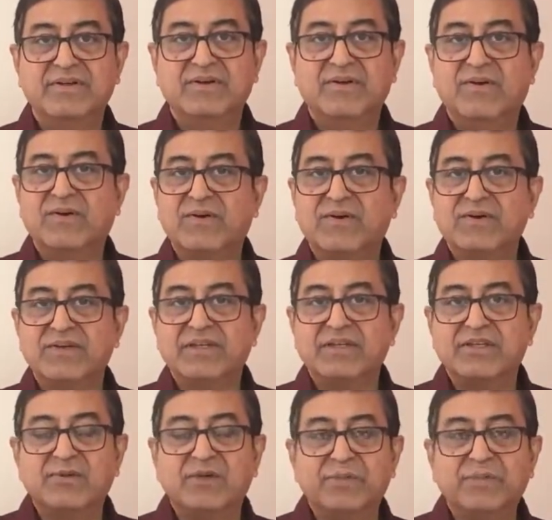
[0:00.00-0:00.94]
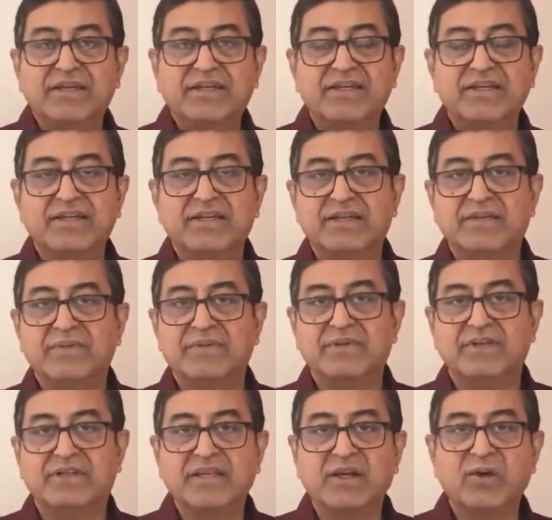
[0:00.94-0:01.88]
or you are making a
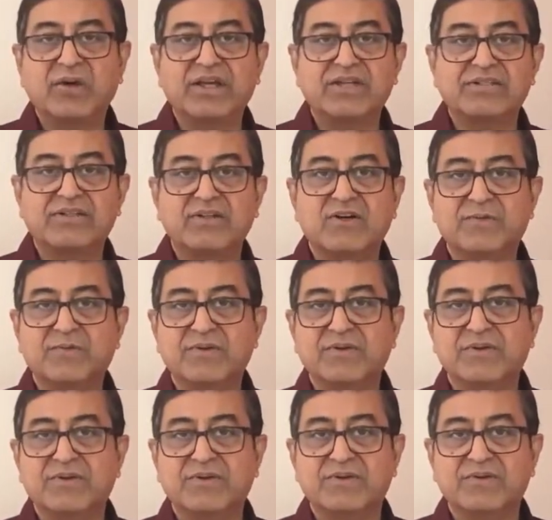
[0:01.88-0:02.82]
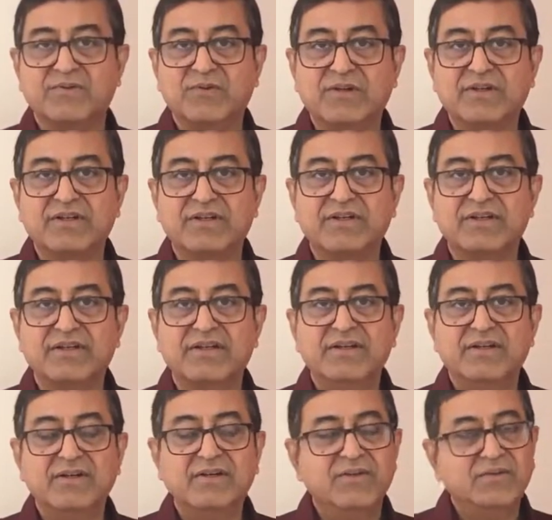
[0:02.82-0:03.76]
relocation of your work,
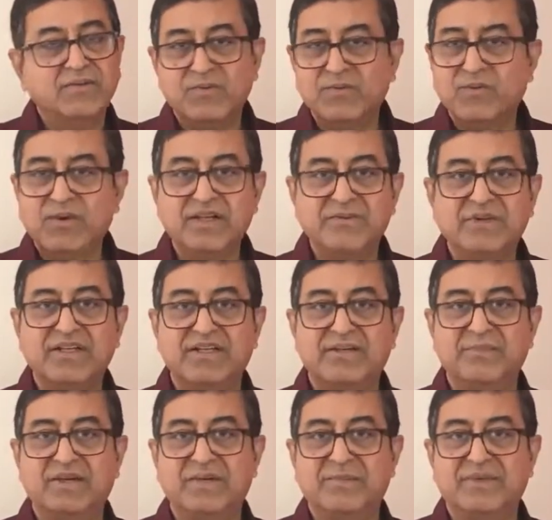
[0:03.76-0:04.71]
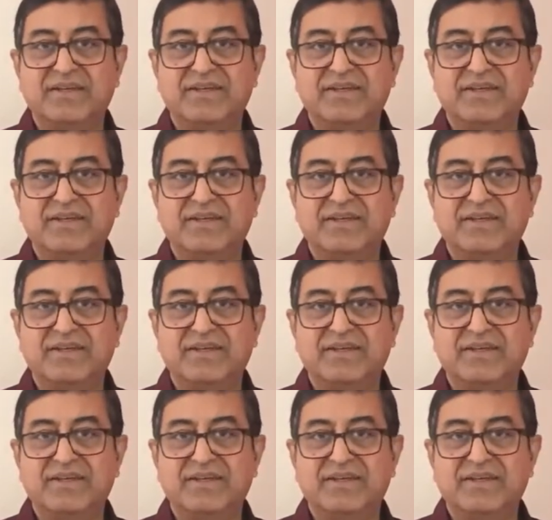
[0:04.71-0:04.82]
whatever it may be.